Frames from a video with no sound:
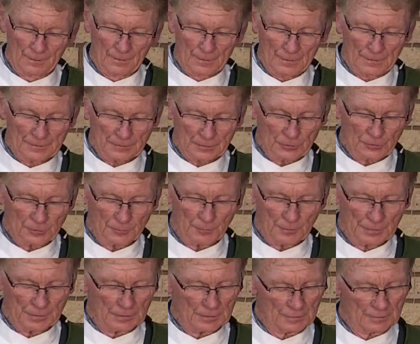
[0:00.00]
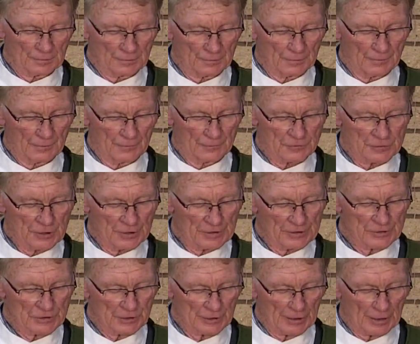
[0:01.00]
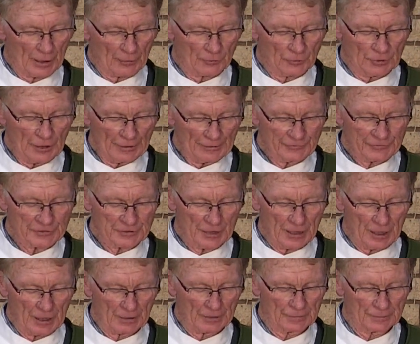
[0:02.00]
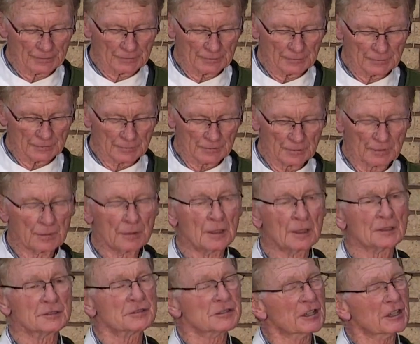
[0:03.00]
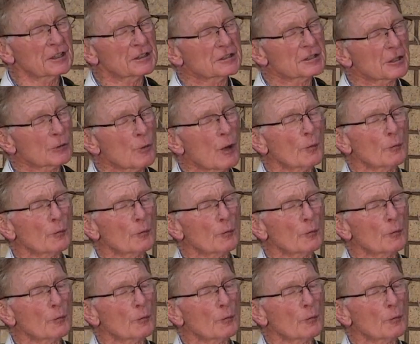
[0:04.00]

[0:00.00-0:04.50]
It could mean changing our lifestyle, changing what